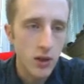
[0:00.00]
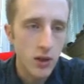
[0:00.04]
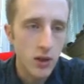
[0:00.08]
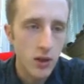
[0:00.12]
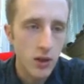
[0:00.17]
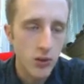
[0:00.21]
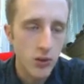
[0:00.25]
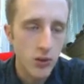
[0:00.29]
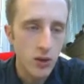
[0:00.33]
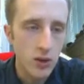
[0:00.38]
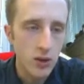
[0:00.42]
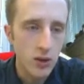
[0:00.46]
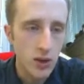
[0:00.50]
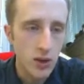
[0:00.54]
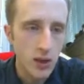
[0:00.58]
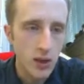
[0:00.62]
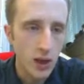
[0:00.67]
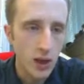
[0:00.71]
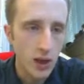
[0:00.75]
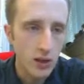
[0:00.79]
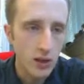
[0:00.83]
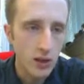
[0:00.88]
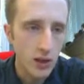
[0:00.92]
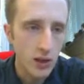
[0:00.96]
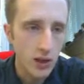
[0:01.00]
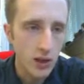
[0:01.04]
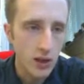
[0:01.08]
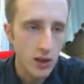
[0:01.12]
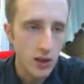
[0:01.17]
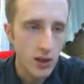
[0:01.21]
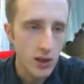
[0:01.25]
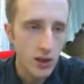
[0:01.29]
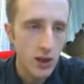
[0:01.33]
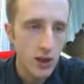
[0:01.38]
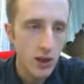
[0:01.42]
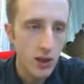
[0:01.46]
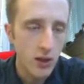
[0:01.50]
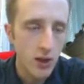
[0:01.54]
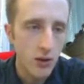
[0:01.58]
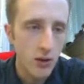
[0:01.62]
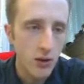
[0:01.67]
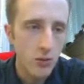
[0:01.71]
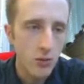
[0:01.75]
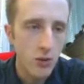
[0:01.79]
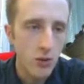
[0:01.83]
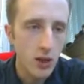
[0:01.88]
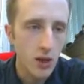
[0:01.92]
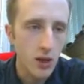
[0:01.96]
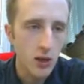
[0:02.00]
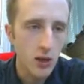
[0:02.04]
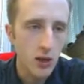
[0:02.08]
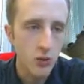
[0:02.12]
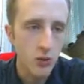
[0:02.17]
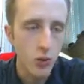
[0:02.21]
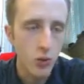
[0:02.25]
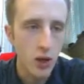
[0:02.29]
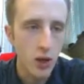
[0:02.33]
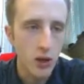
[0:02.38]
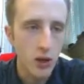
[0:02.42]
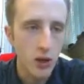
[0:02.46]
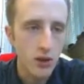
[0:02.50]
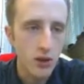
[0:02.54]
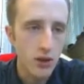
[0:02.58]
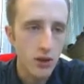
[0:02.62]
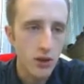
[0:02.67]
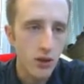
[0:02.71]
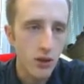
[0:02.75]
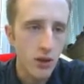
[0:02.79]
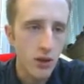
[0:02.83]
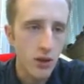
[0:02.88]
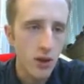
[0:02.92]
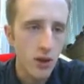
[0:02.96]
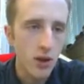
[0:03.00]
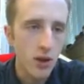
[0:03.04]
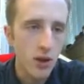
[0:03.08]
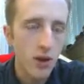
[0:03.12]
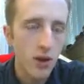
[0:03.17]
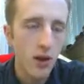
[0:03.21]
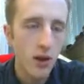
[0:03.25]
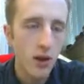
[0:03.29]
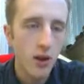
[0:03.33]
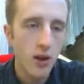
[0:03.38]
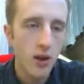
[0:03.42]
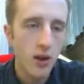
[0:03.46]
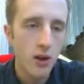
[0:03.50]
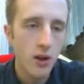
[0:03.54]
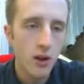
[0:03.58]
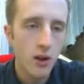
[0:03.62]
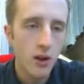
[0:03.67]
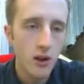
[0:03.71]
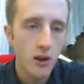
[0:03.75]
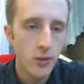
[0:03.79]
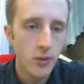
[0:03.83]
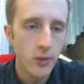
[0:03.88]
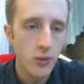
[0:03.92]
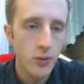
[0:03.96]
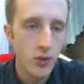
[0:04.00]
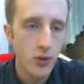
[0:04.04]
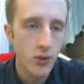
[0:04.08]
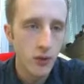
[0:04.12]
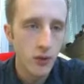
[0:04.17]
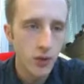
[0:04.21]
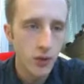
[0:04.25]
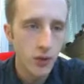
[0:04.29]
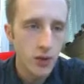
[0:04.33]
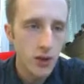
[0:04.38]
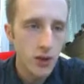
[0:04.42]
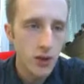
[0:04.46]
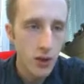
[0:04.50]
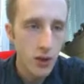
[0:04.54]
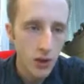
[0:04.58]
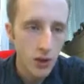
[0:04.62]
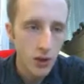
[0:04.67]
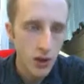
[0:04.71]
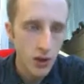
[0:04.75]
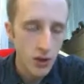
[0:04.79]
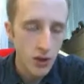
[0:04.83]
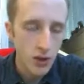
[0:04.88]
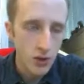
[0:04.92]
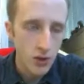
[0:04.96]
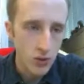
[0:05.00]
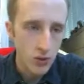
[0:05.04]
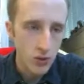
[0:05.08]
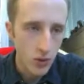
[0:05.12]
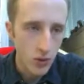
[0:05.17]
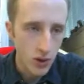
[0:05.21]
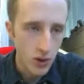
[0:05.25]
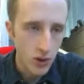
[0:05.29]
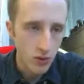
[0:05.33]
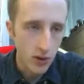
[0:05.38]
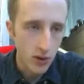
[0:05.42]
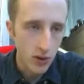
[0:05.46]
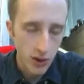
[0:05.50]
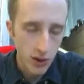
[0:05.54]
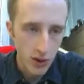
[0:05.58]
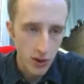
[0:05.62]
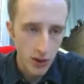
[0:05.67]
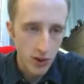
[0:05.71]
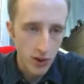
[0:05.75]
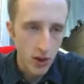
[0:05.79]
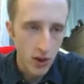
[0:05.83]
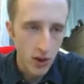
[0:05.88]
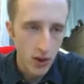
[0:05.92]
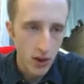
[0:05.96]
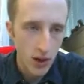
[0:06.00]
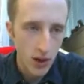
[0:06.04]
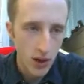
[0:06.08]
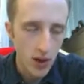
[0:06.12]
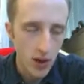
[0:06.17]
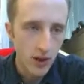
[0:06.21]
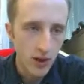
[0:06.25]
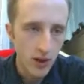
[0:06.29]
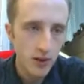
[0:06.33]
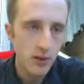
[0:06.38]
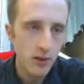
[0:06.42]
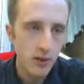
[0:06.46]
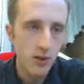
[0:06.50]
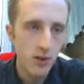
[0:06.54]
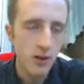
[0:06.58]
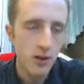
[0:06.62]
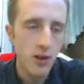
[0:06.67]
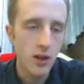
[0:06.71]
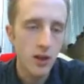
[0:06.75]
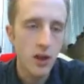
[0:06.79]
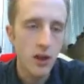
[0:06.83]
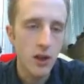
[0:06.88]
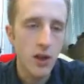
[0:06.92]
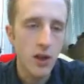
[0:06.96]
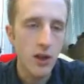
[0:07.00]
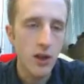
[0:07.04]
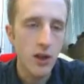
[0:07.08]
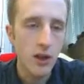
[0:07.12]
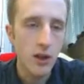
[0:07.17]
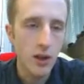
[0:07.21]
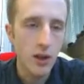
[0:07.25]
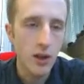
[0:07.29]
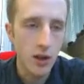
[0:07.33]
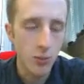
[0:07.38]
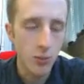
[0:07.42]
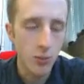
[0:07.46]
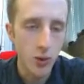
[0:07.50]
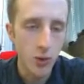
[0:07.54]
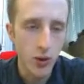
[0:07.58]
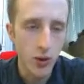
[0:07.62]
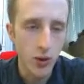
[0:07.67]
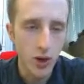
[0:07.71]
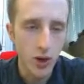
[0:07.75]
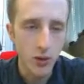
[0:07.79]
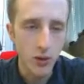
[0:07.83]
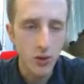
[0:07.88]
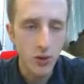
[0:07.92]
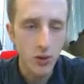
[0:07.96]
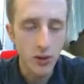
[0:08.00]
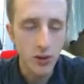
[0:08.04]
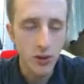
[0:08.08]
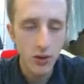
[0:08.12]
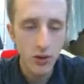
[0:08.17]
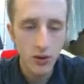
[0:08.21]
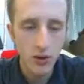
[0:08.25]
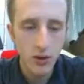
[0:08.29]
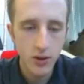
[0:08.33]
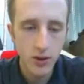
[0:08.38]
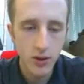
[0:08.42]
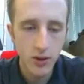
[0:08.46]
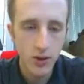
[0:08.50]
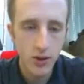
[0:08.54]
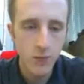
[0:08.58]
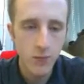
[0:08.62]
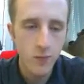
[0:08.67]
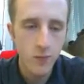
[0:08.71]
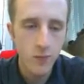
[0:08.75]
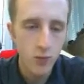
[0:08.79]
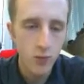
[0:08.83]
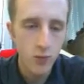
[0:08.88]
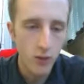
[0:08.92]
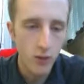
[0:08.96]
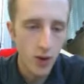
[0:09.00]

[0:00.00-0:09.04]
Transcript: You can see it's got a TM and it's white. So the first thing you're going to do is want to go and click on that and let it pull it up. It's a little slow.